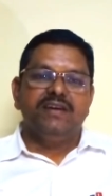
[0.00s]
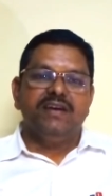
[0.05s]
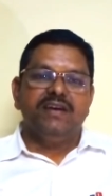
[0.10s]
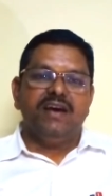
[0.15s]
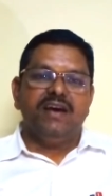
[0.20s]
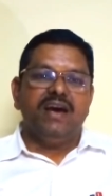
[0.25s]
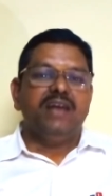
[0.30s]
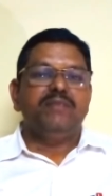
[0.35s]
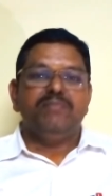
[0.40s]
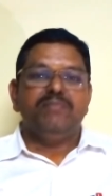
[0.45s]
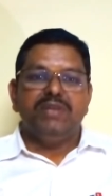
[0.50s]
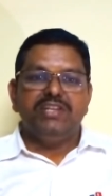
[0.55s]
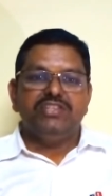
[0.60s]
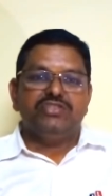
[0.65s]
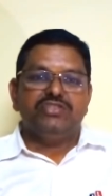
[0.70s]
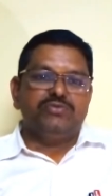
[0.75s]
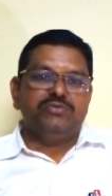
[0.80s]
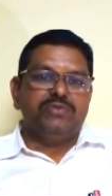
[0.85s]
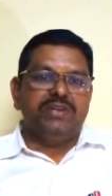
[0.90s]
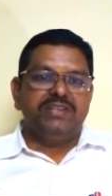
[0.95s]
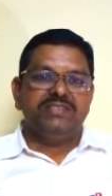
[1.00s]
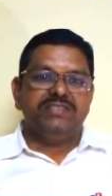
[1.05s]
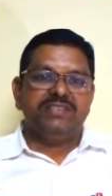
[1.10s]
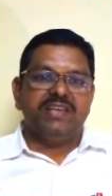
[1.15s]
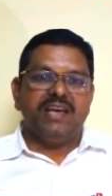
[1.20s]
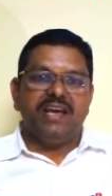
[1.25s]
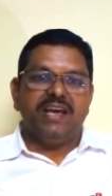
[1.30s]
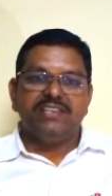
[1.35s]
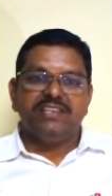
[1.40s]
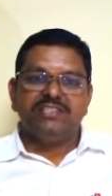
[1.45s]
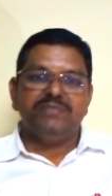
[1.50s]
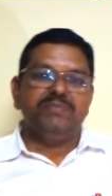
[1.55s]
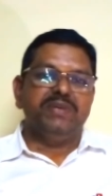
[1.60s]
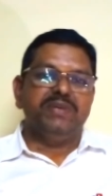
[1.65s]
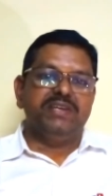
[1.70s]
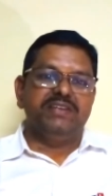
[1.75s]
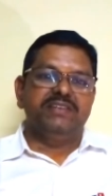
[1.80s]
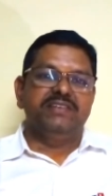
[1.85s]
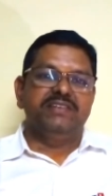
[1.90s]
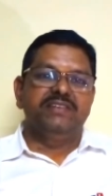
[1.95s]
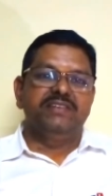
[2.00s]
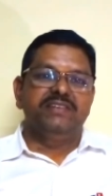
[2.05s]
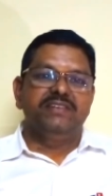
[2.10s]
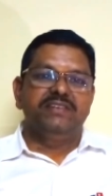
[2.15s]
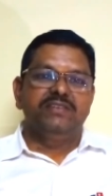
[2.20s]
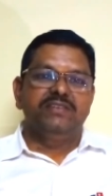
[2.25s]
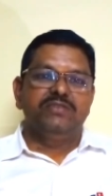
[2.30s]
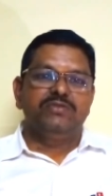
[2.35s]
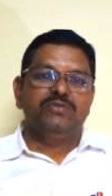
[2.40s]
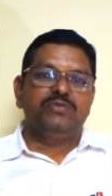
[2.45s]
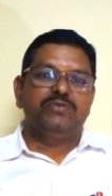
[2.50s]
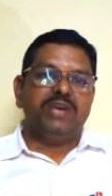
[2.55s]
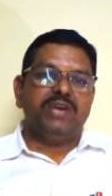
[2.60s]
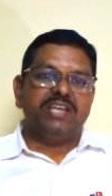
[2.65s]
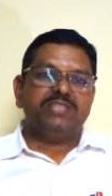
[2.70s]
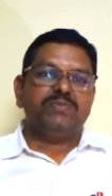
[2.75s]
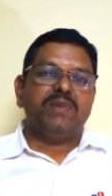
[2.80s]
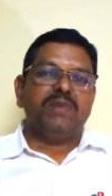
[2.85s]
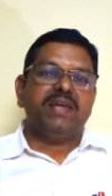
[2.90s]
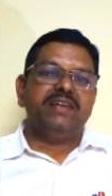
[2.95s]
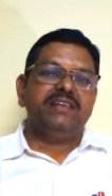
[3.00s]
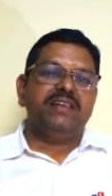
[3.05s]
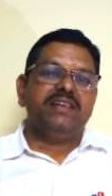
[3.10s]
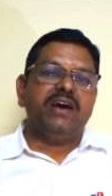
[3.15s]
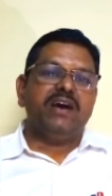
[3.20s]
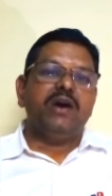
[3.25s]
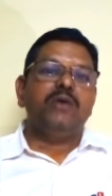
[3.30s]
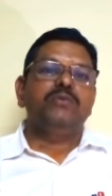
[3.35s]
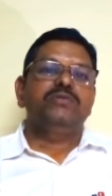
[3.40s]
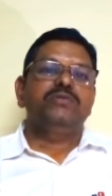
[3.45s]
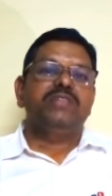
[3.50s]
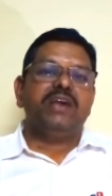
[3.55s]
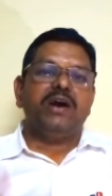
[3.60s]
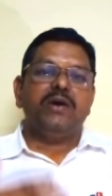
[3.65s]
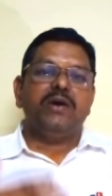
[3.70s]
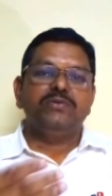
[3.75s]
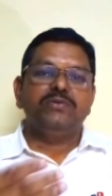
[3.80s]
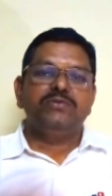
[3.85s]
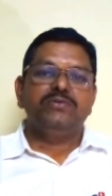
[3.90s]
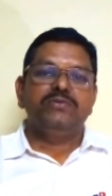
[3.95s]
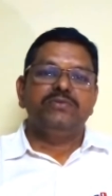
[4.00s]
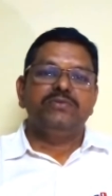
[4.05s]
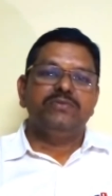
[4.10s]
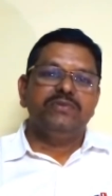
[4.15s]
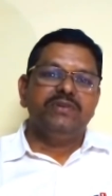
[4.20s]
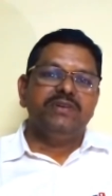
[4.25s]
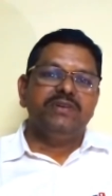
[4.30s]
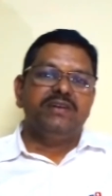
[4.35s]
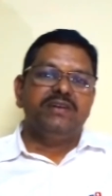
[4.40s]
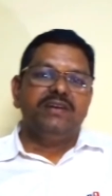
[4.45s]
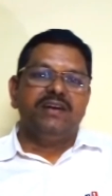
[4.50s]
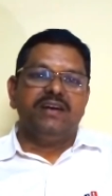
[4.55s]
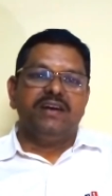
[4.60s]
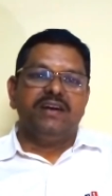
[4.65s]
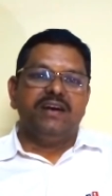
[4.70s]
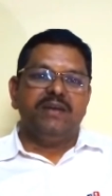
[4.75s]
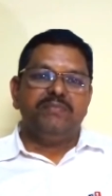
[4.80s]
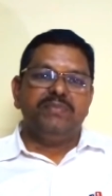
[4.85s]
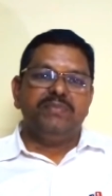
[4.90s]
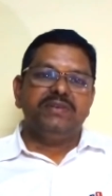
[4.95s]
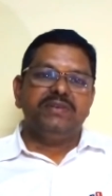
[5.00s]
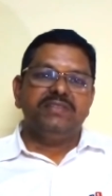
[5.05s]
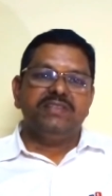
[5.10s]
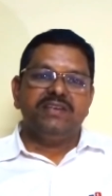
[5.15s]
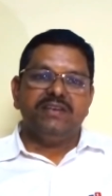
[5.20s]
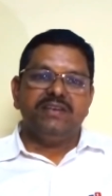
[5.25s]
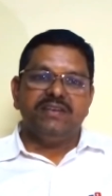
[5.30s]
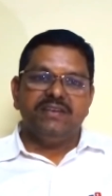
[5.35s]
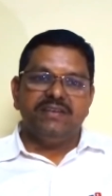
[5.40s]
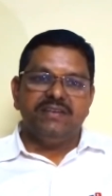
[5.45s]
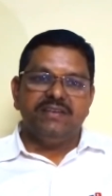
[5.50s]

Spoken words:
and many students asked me to explain how they have to appear the